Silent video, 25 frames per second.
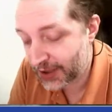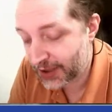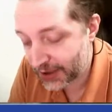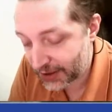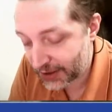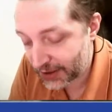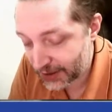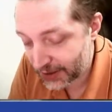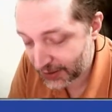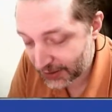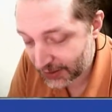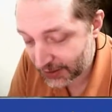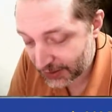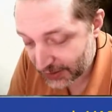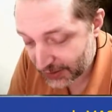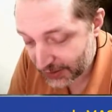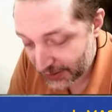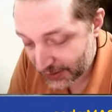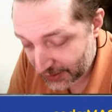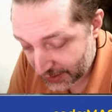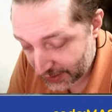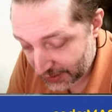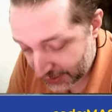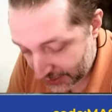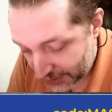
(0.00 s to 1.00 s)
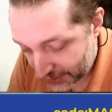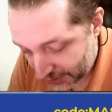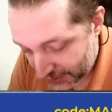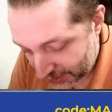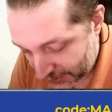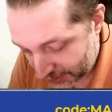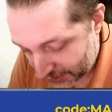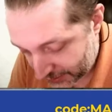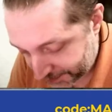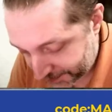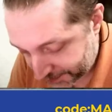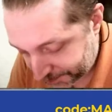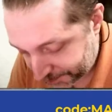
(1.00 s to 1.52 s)
Frostfang,
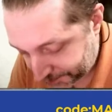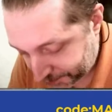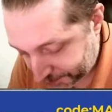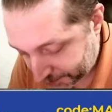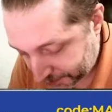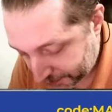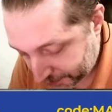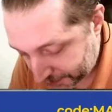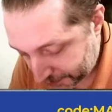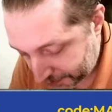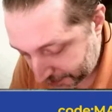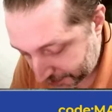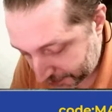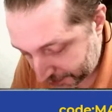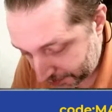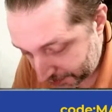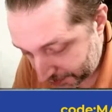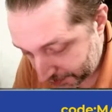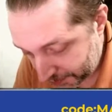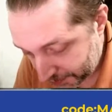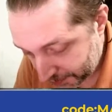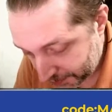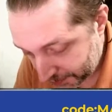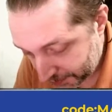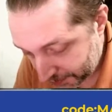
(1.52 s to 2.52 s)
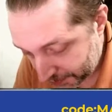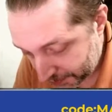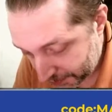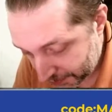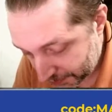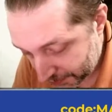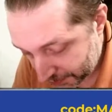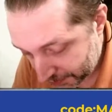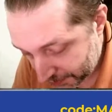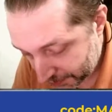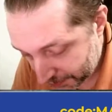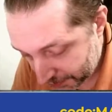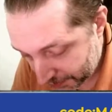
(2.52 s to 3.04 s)
yeah, good. Pick.
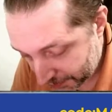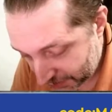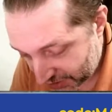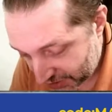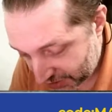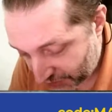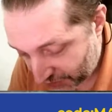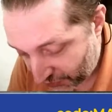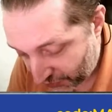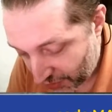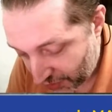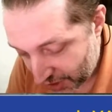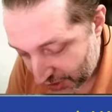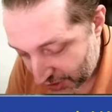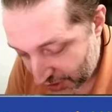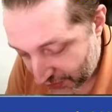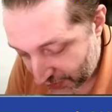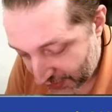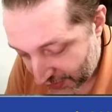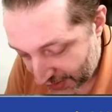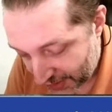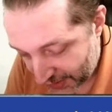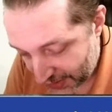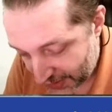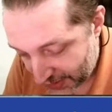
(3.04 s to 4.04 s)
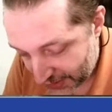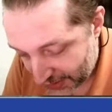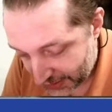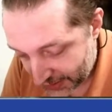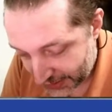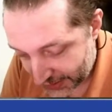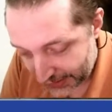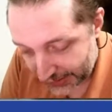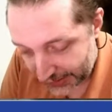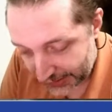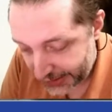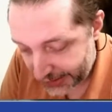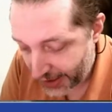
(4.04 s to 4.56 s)
Not pick one,
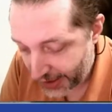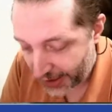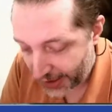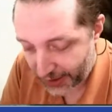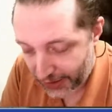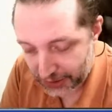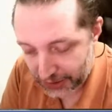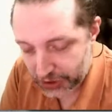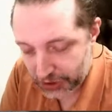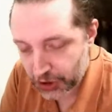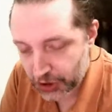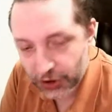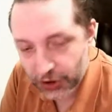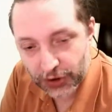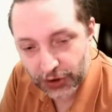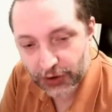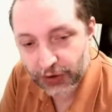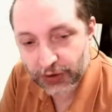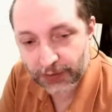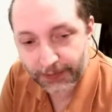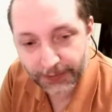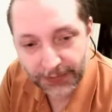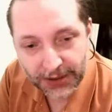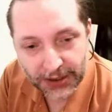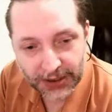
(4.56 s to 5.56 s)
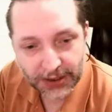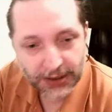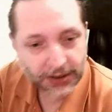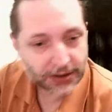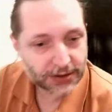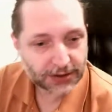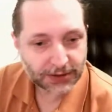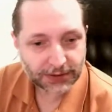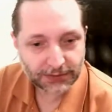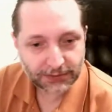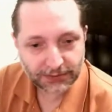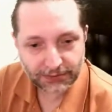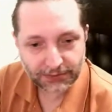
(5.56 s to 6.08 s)
pick. If you have
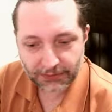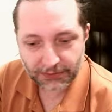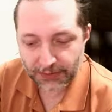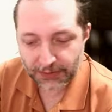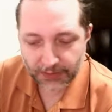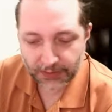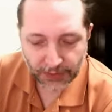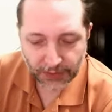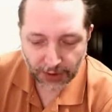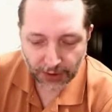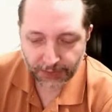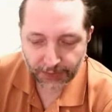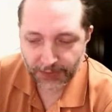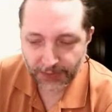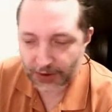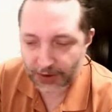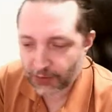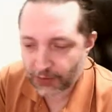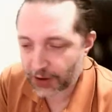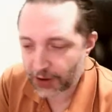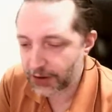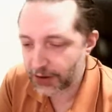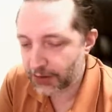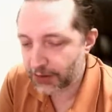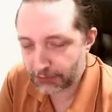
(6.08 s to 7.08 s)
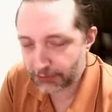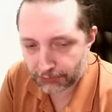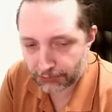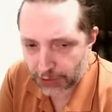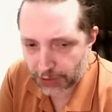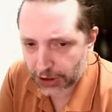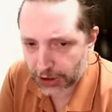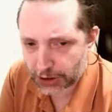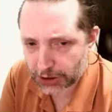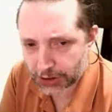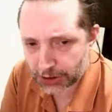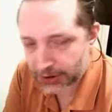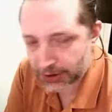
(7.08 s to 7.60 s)
nothing else, pick that. No,
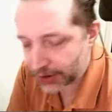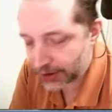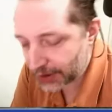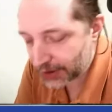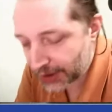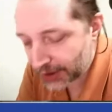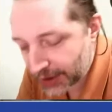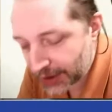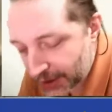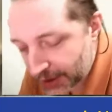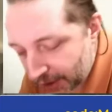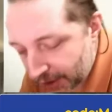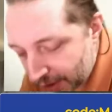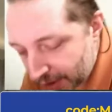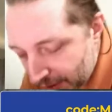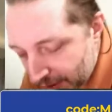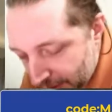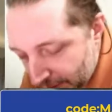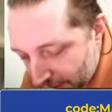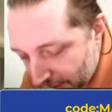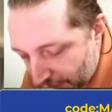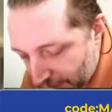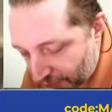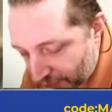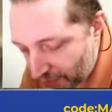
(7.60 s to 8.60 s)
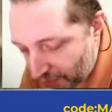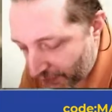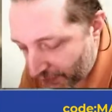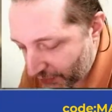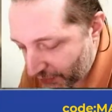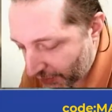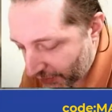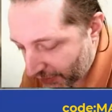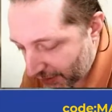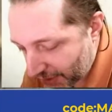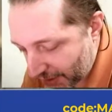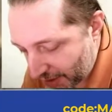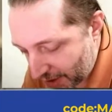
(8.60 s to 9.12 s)
or probably the Polar Blast still,
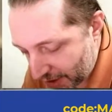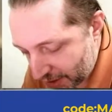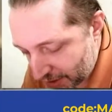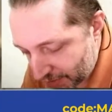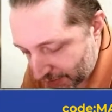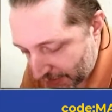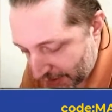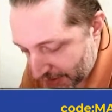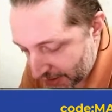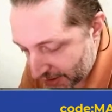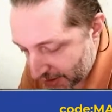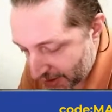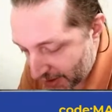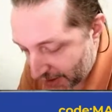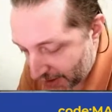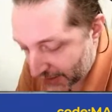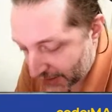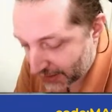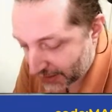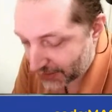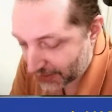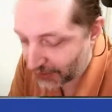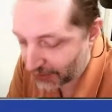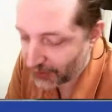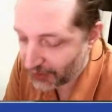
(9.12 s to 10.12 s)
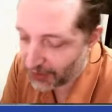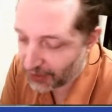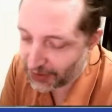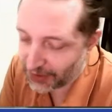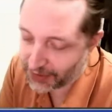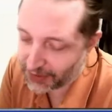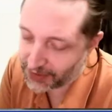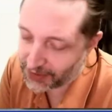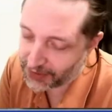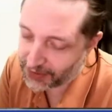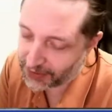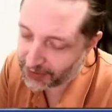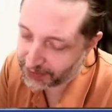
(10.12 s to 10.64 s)
but that's a
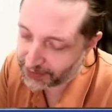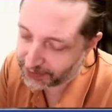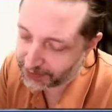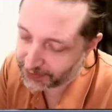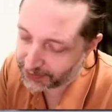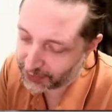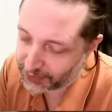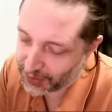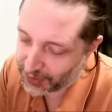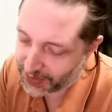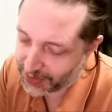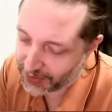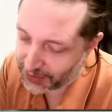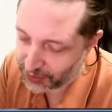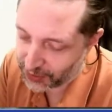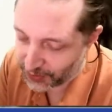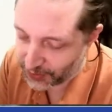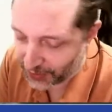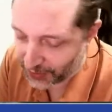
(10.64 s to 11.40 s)
decent rare. And we